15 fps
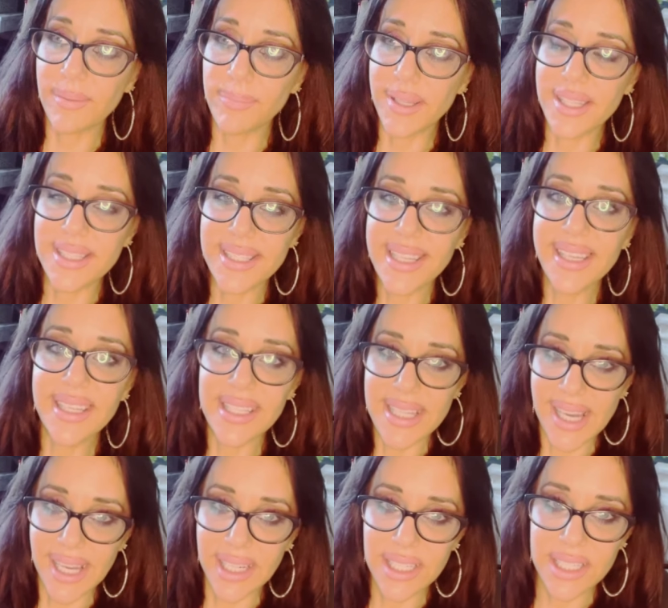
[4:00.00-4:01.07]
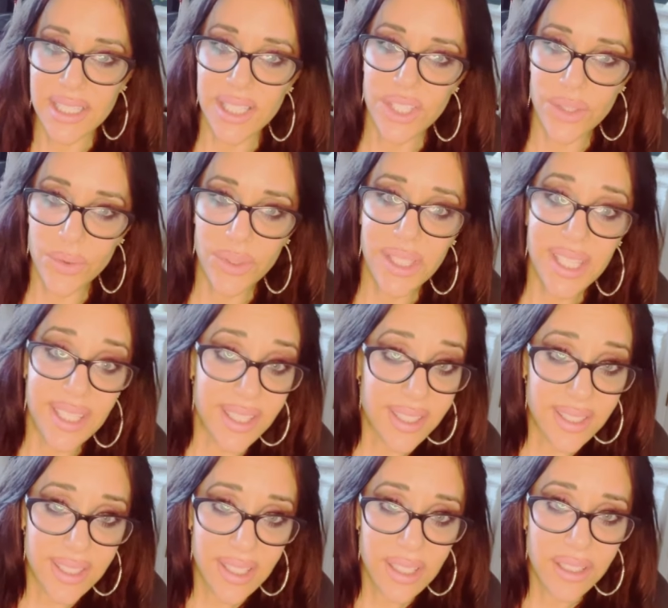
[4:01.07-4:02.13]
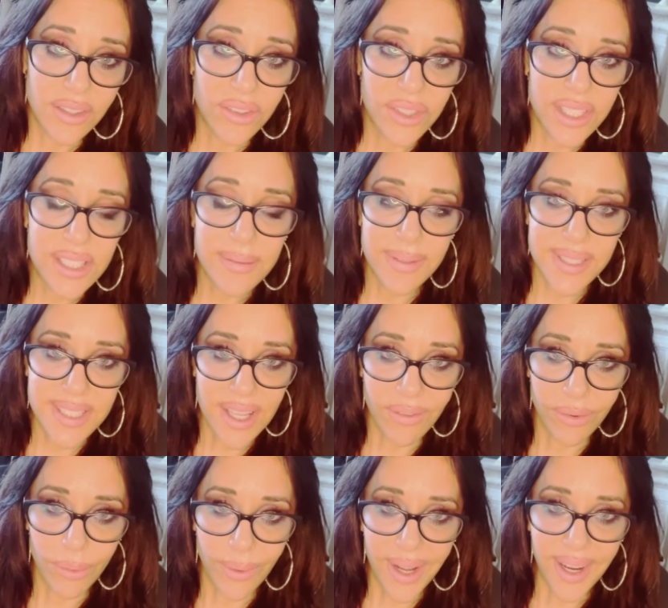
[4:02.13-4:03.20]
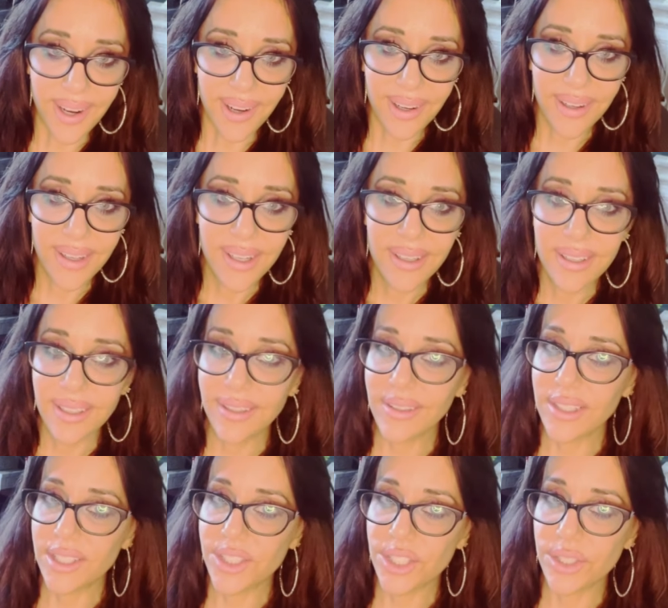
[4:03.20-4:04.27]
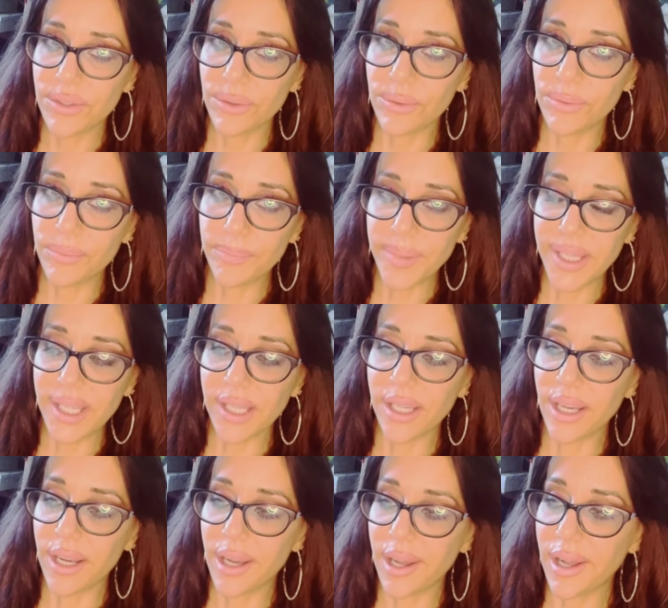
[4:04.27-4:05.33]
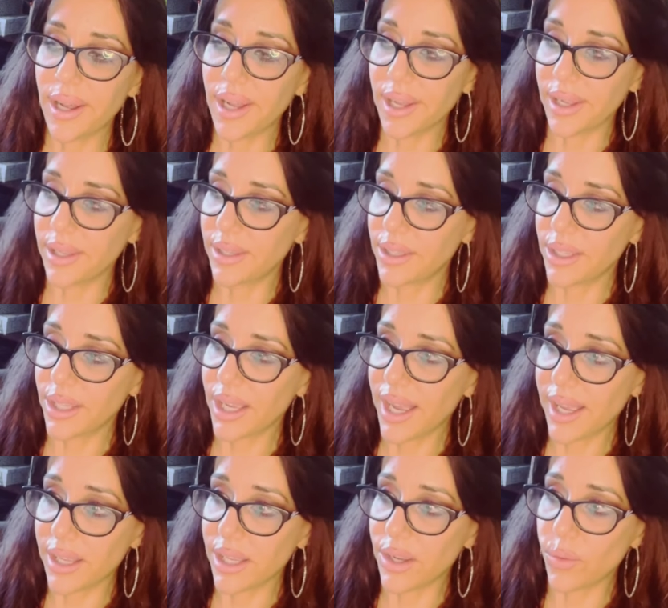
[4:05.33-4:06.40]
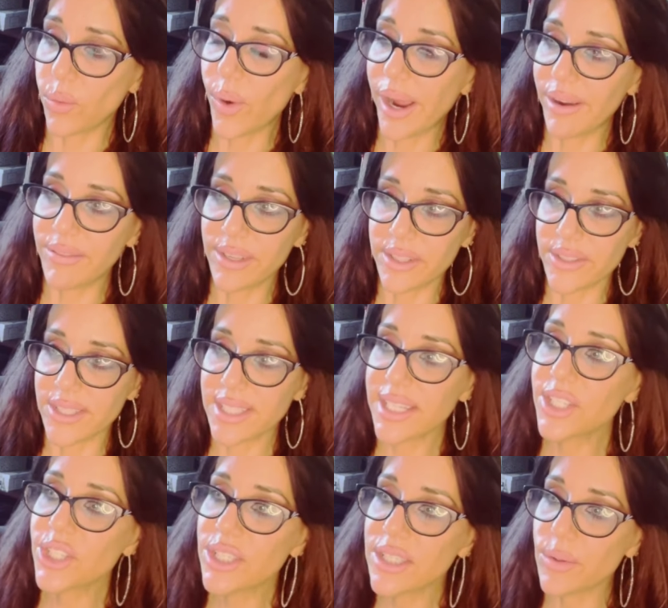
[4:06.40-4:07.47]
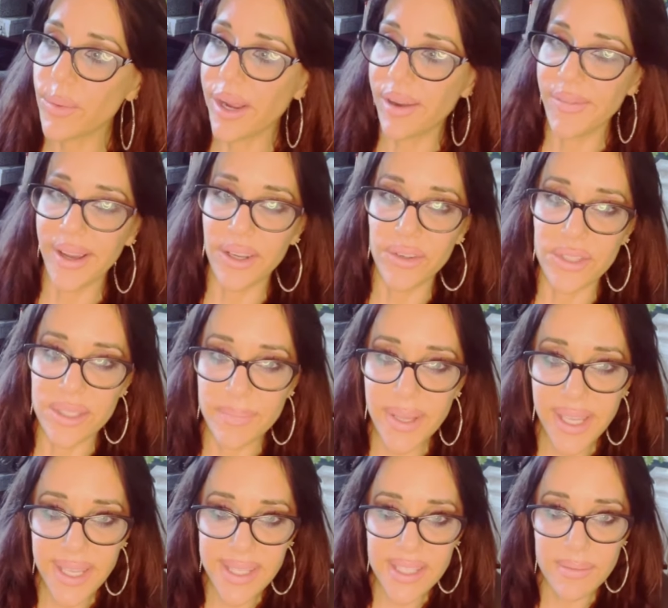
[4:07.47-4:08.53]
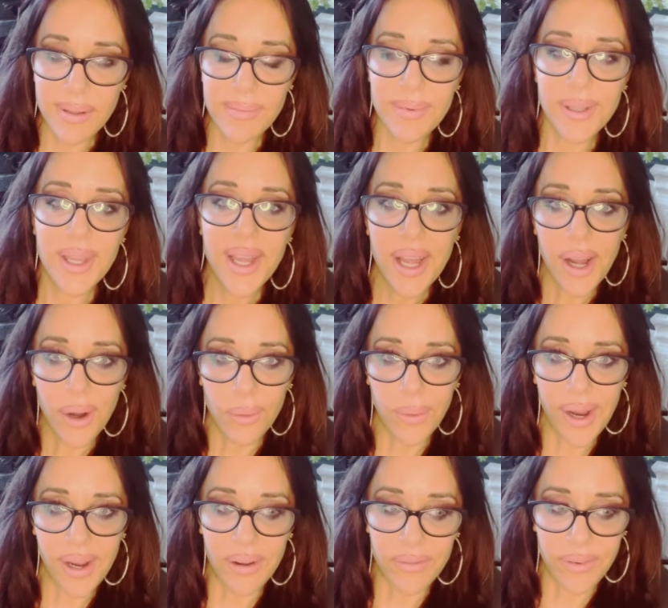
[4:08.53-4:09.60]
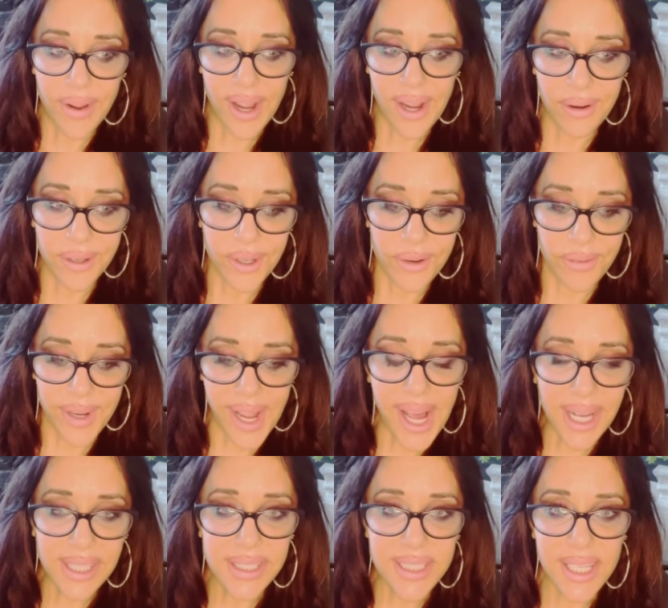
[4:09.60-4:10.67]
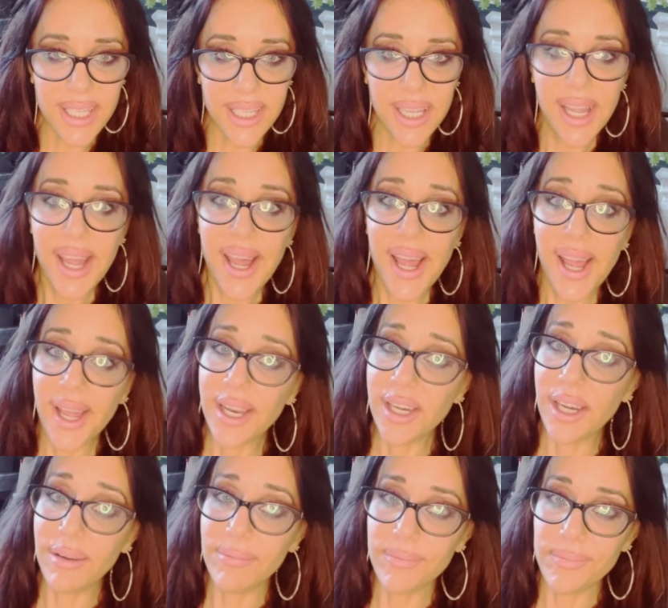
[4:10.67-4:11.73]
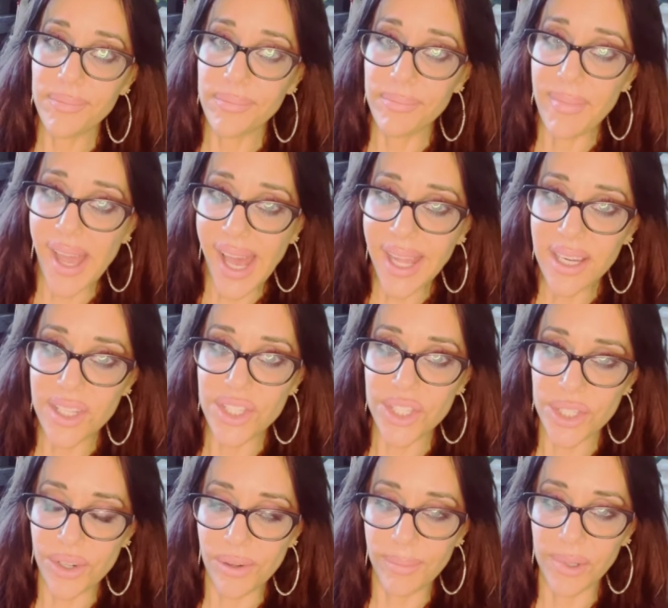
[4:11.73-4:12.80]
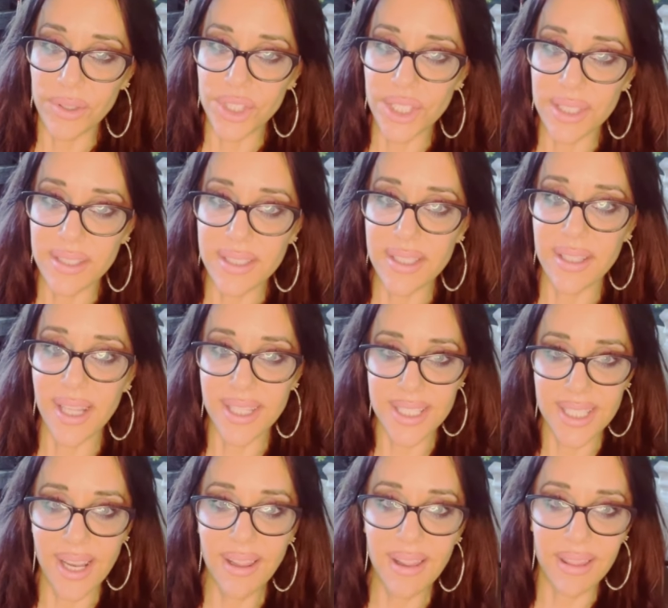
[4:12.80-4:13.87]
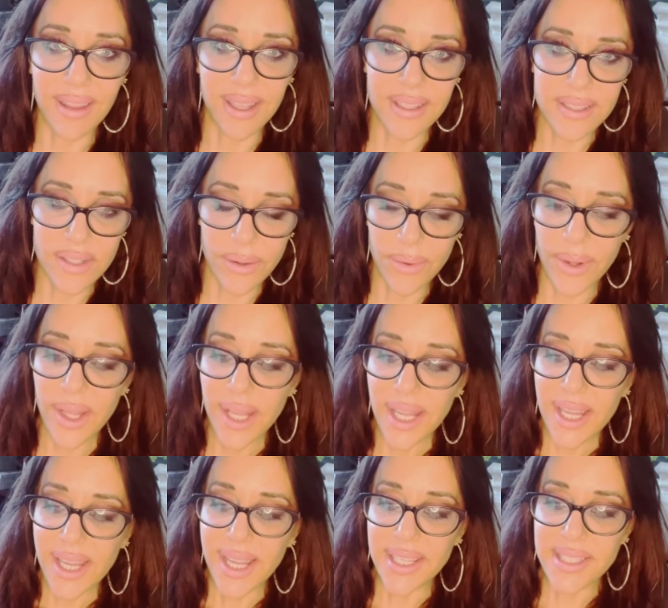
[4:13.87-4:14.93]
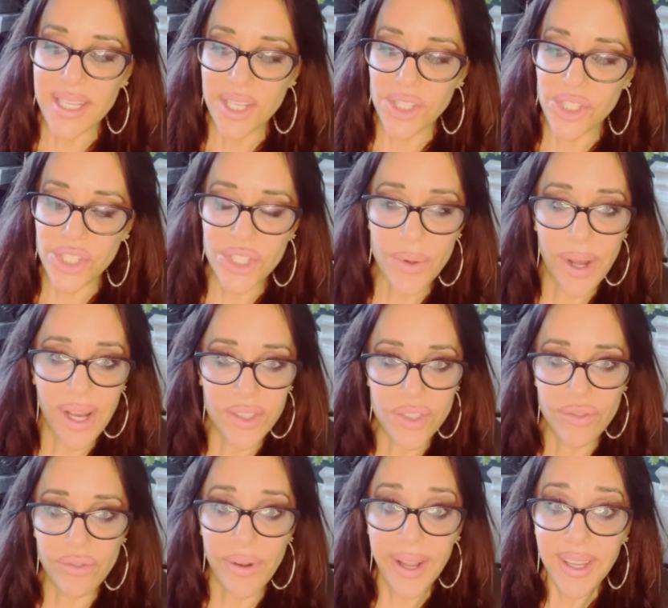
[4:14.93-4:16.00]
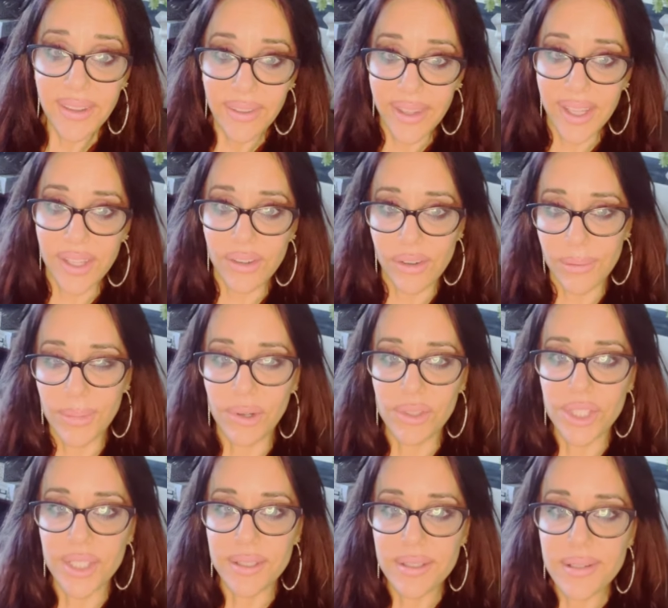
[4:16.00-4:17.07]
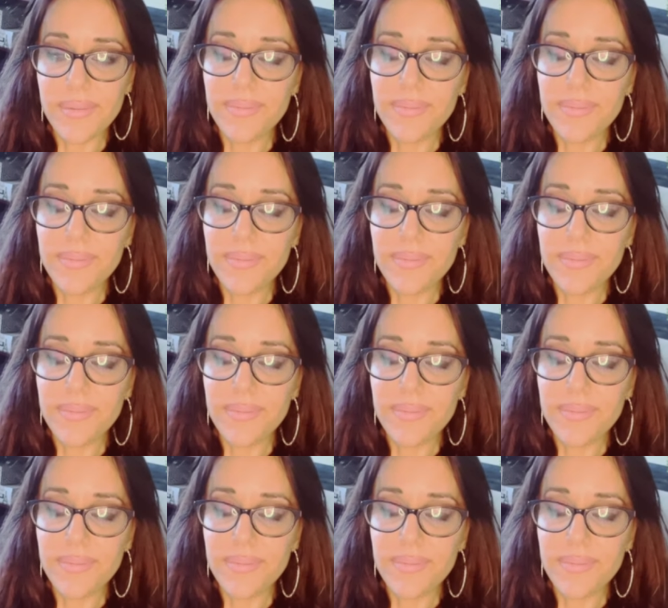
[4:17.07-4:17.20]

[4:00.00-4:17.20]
be skilled at to lead. You need to be self-aware. You need to be aware of your decisions, aware of how you're speaking to people, aware of how you're reacting, and manage your emotions. And that's another thing. So it teaches you how to regulate your emotions.